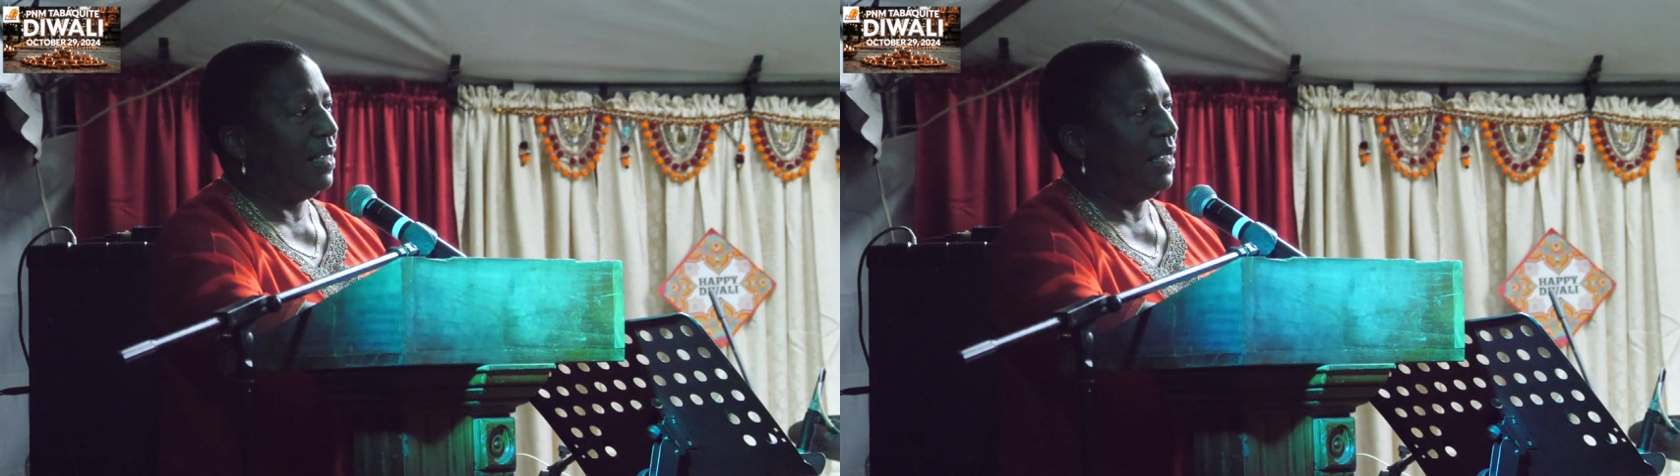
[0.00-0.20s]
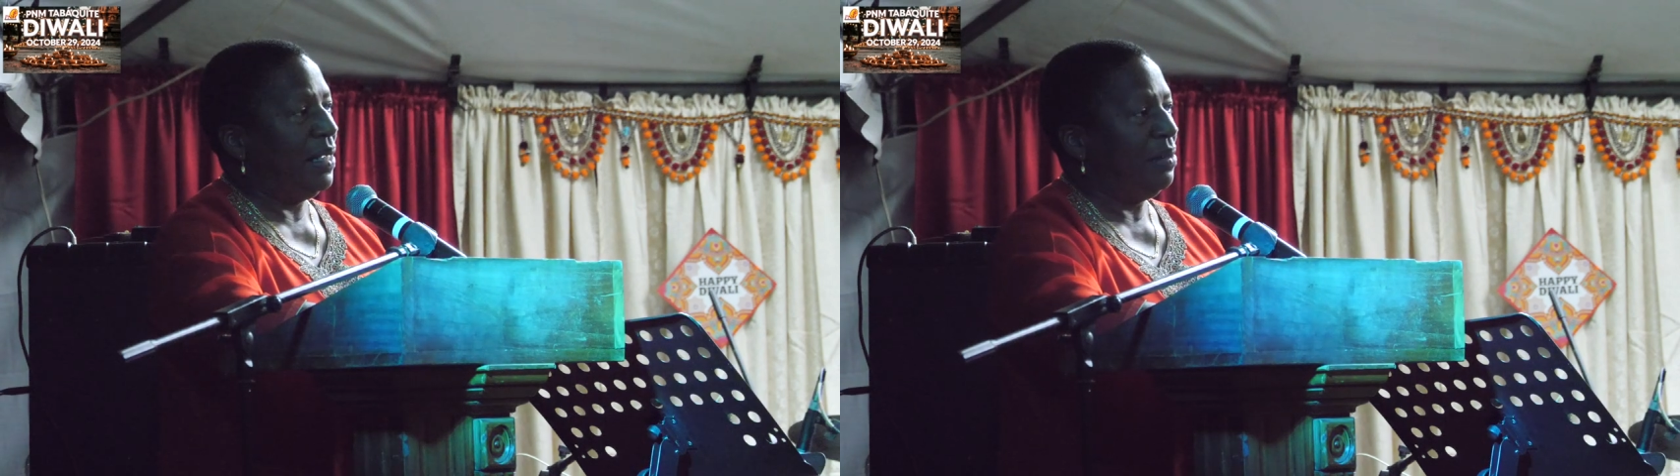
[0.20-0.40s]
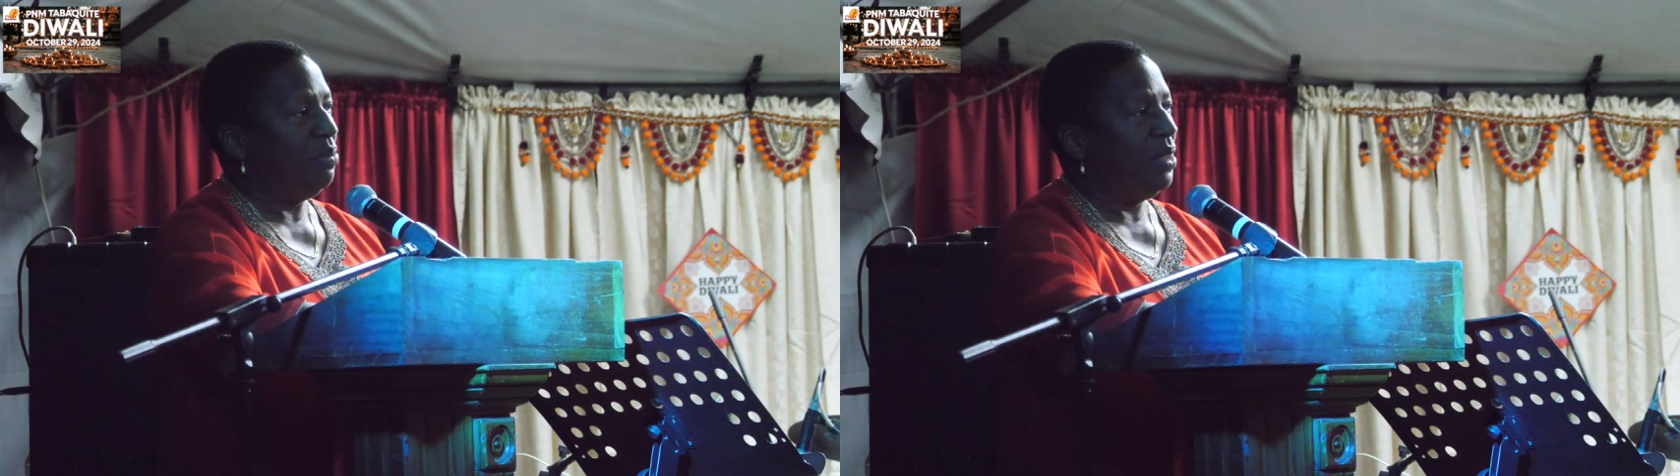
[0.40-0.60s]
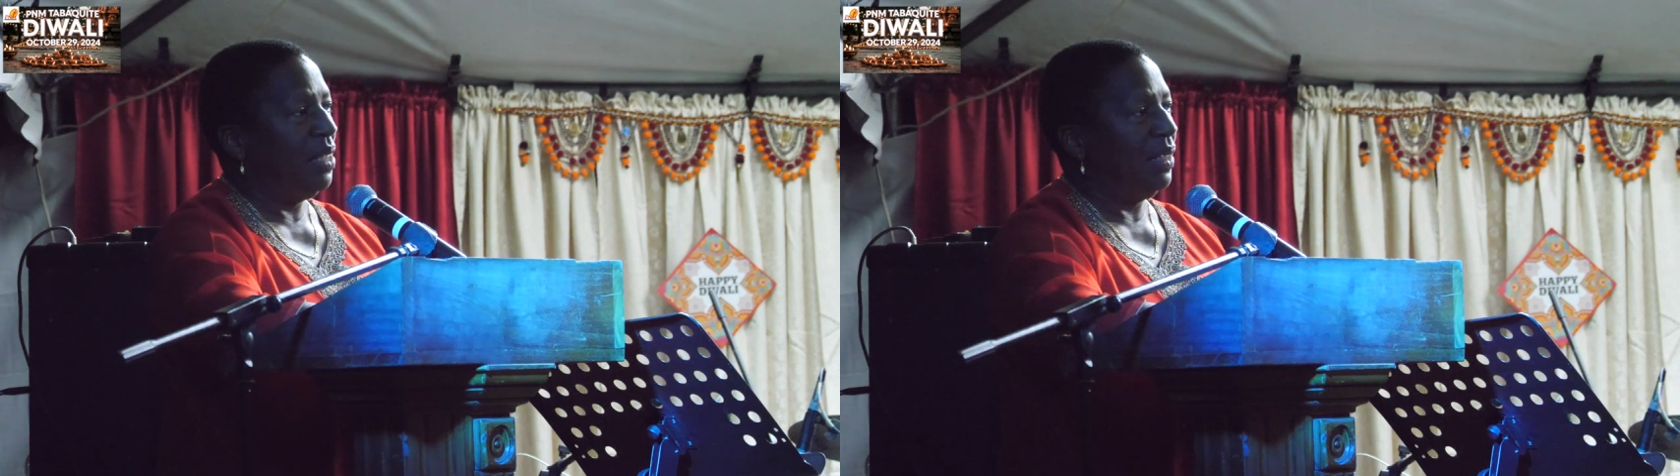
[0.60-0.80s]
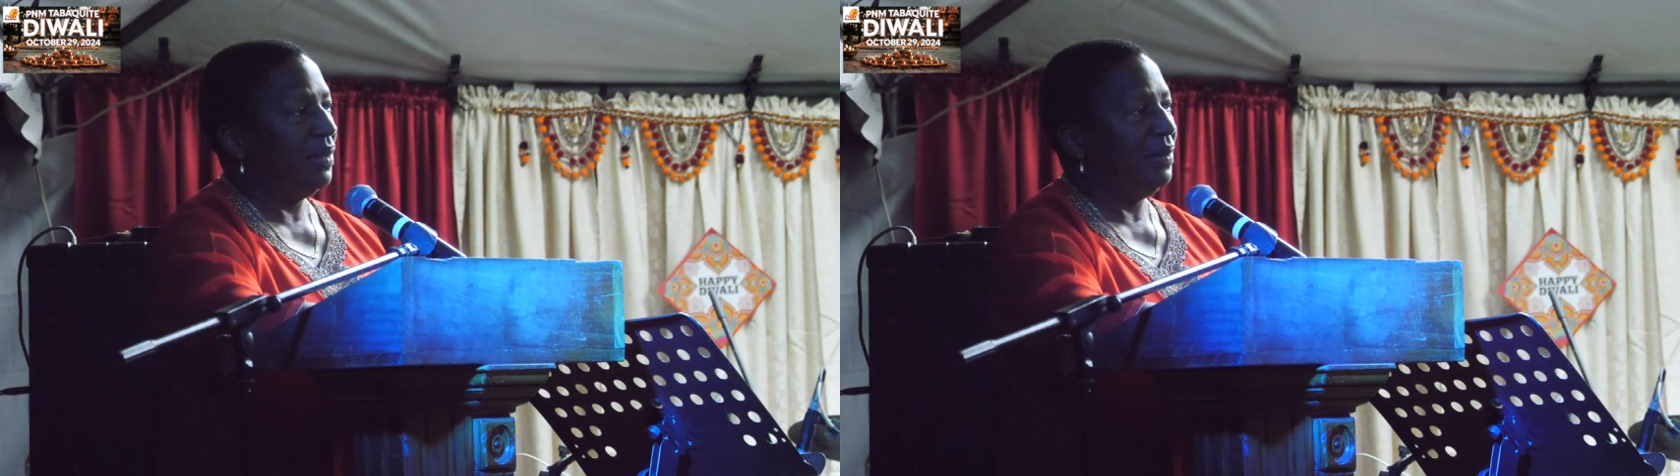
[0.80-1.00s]
um,
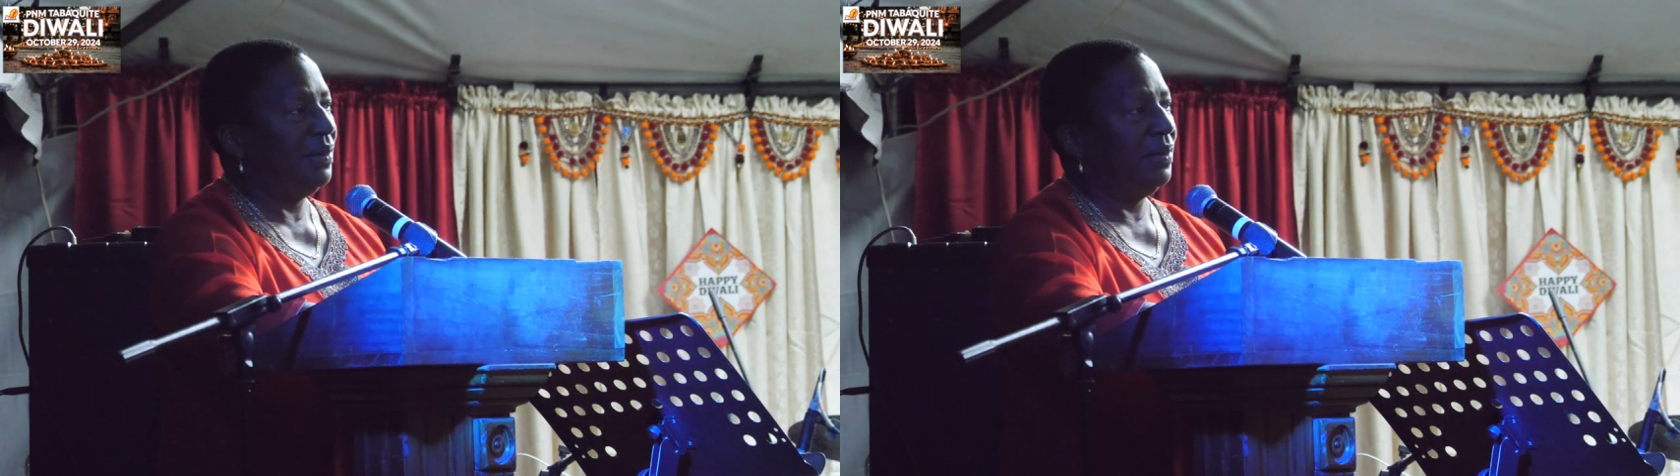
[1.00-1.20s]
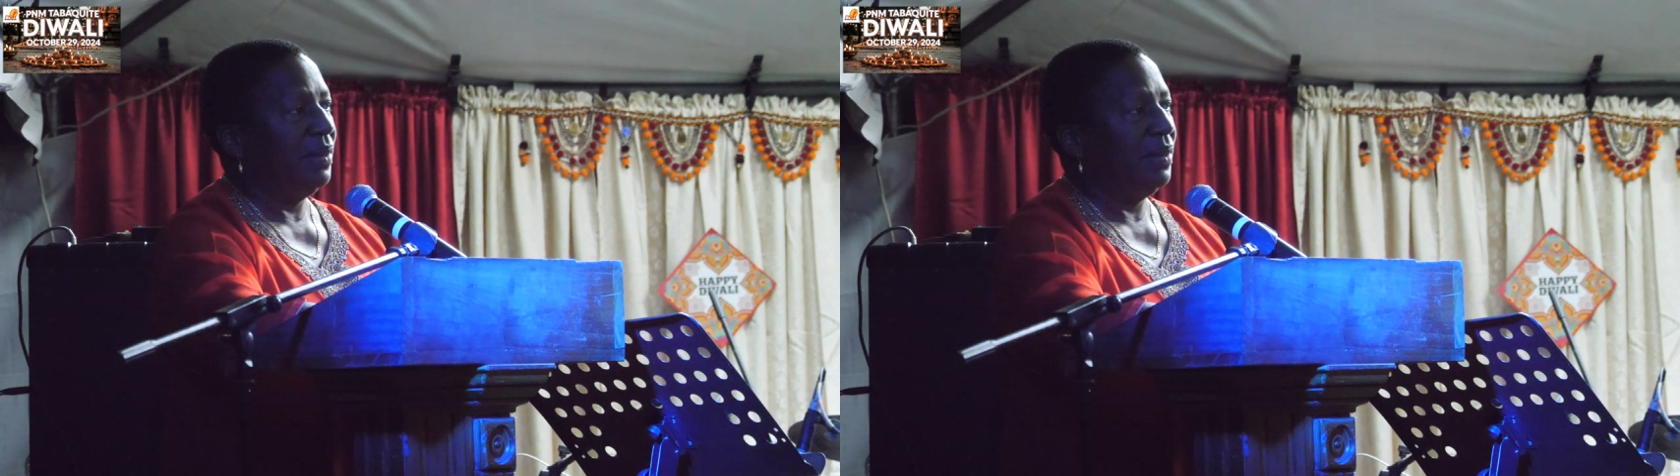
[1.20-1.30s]
because,